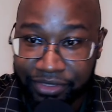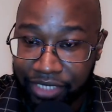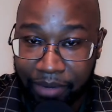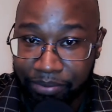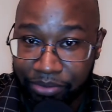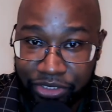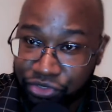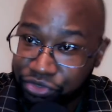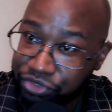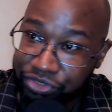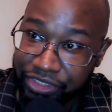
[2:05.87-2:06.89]
I'm pretty sure
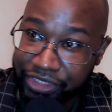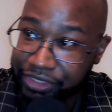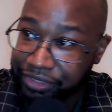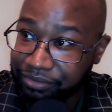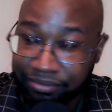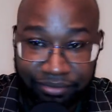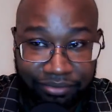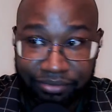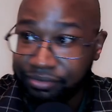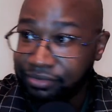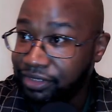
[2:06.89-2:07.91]
you've seen
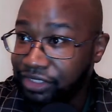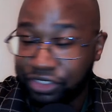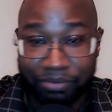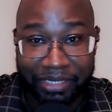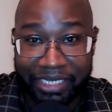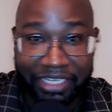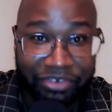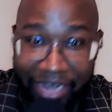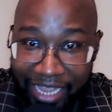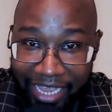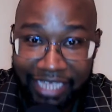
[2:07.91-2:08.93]
some heater
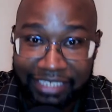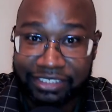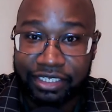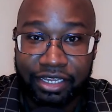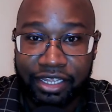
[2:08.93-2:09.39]
ads.